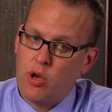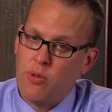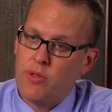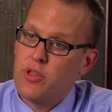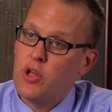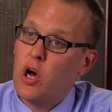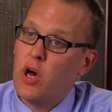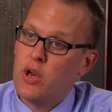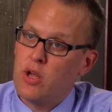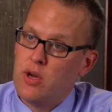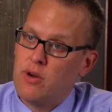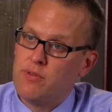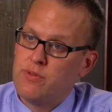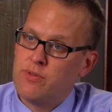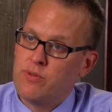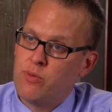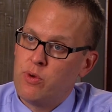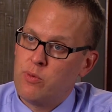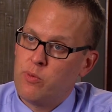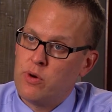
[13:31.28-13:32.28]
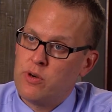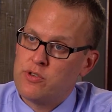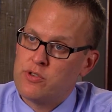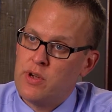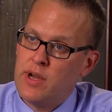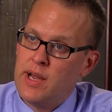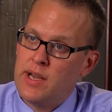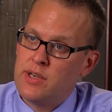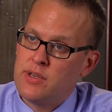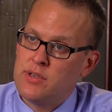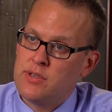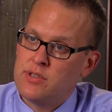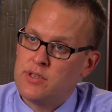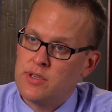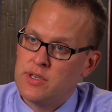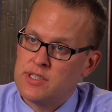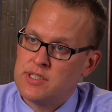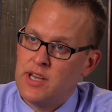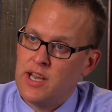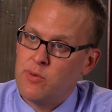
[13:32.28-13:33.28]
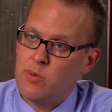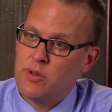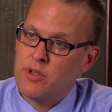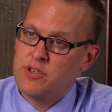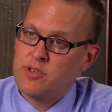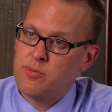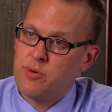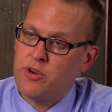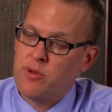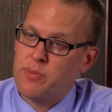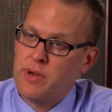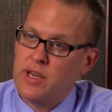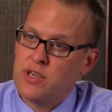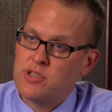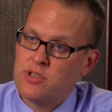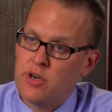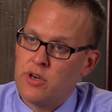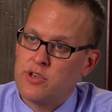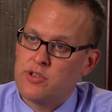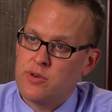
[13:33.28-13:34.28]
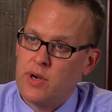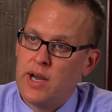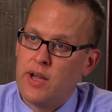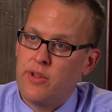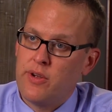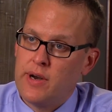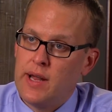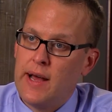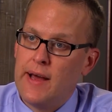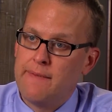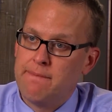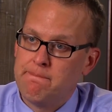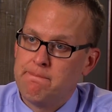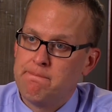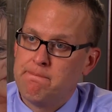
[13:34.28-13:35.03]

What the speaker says: thought of when we're trying to decide whether to put a patient on a trial or not.